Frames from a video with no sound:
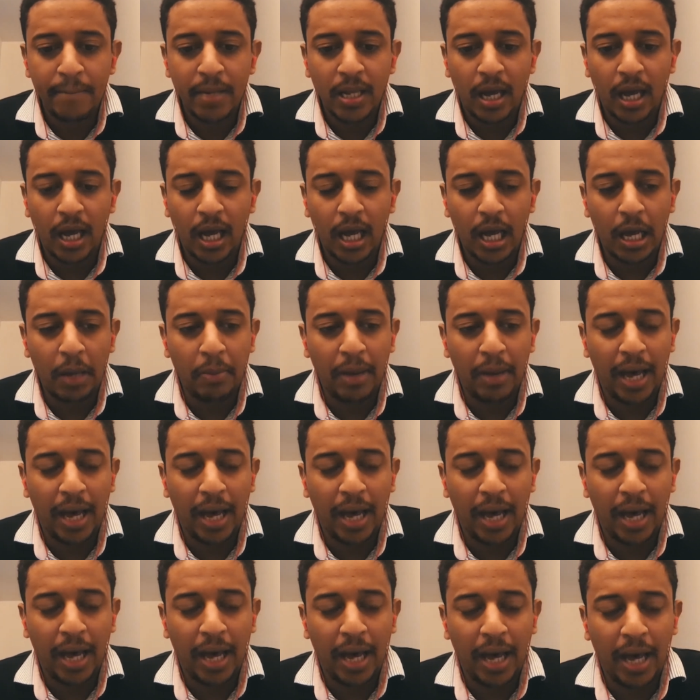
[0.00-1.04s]
And
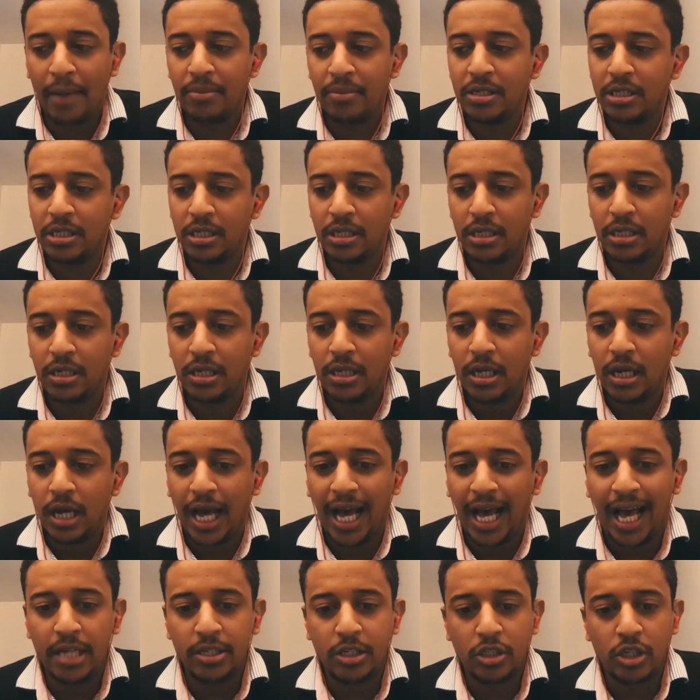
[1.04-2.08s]
then Amazon
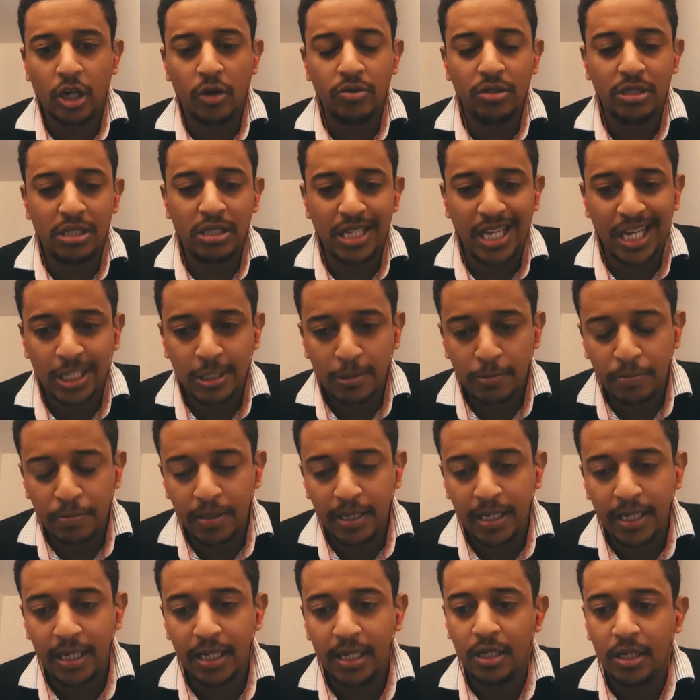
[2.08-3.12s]
has its own
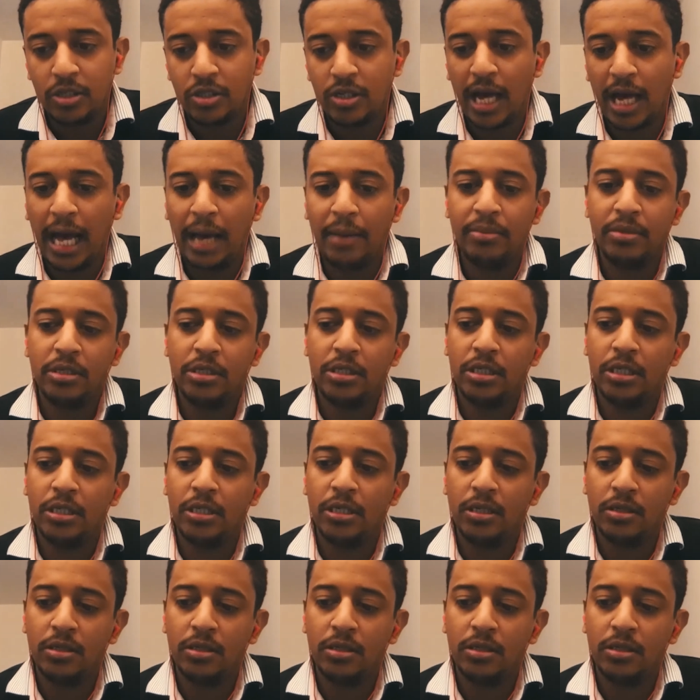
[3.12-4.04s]
DSP. So Amazon,